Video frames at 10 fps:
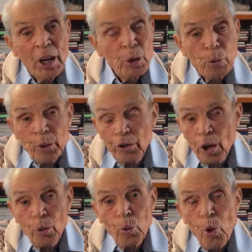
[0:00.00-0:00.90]
He was
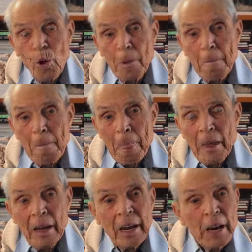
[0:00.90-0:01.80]
so wrong.
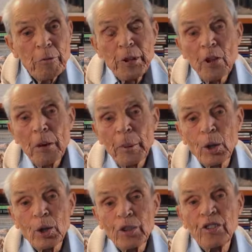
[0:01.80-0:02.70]
Every time
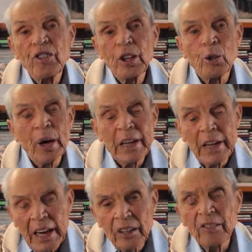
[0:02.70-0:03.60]
he got sick or had
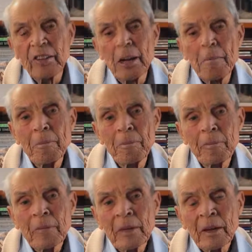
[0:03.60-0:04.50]
an accident,
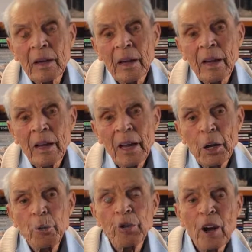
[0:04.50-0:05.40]

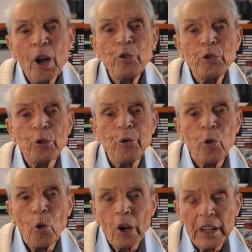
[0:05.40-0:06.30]
he was close to
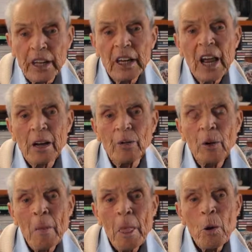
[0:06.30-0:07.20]
falling in
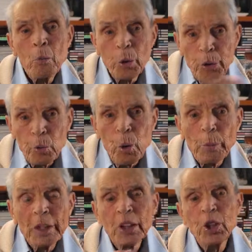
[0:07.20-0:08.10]
love with the
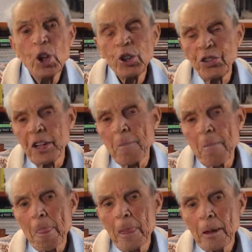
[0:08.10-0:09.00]
woman that nursed him.